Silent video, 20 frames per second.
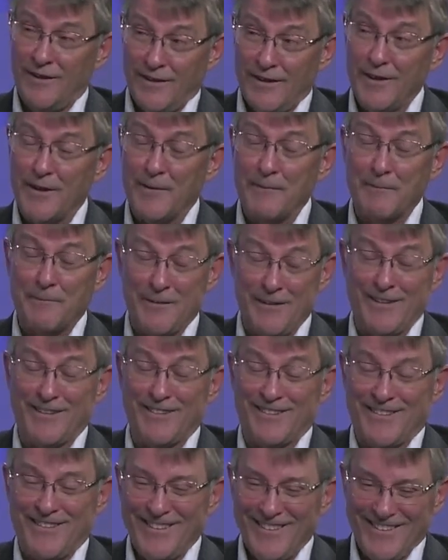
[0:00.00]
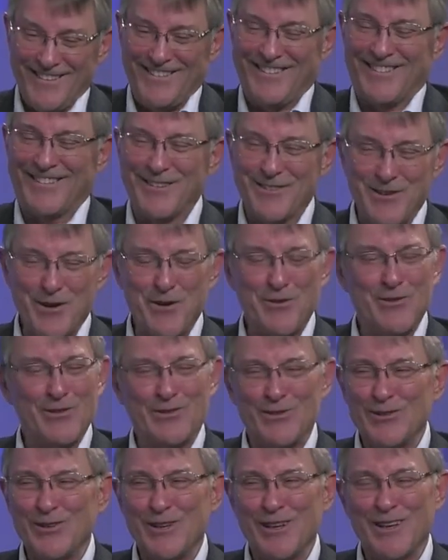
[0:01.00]
Yeah, they're
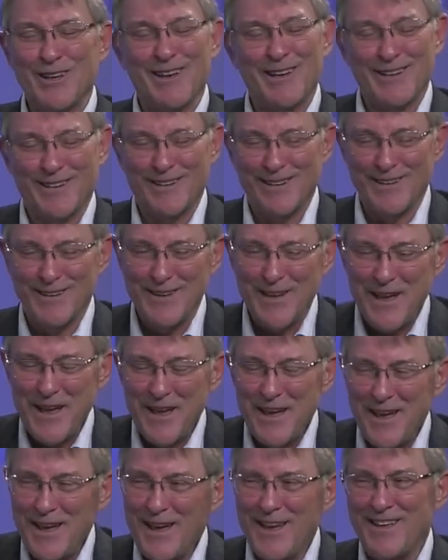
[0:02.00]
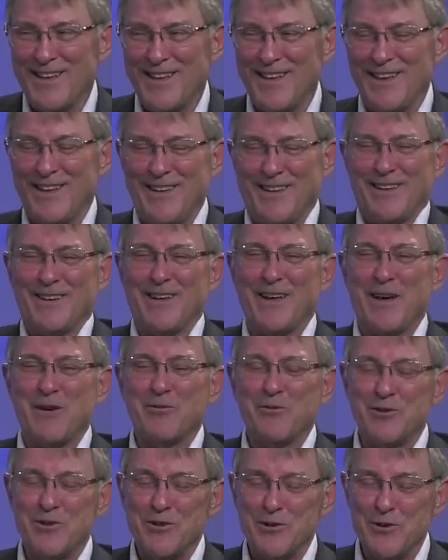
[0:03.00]
always looking at at how
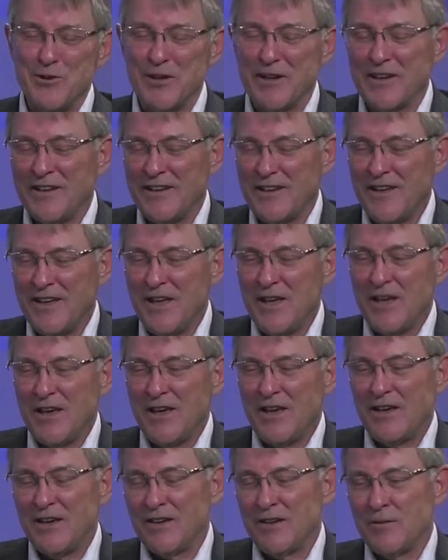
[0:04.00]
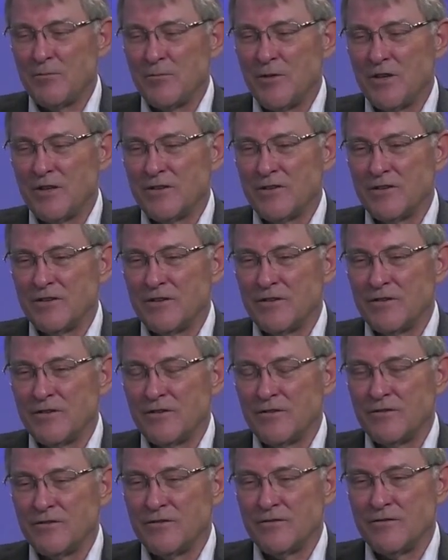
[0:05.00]
we're doing. But
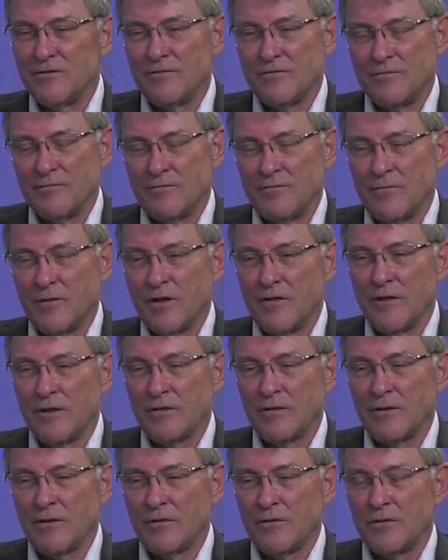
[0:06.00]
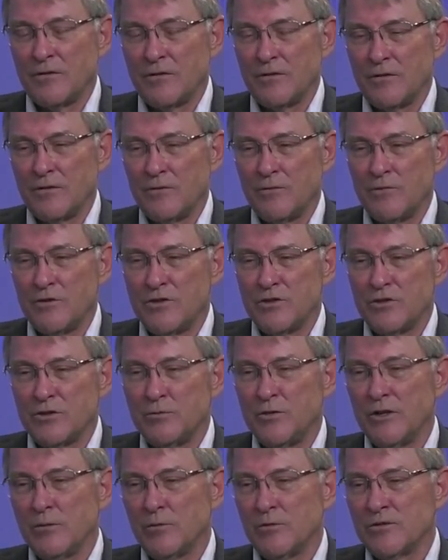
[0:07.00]
I think that we
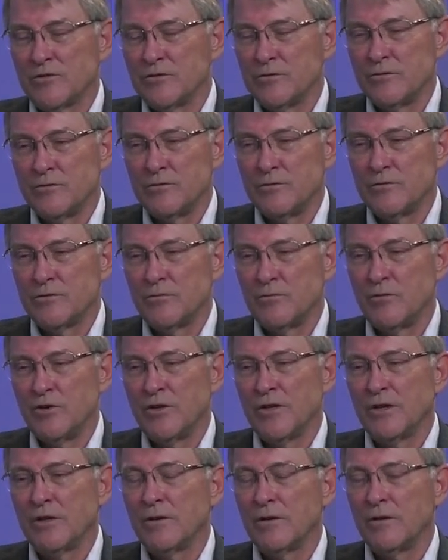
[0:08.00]
should be able to bring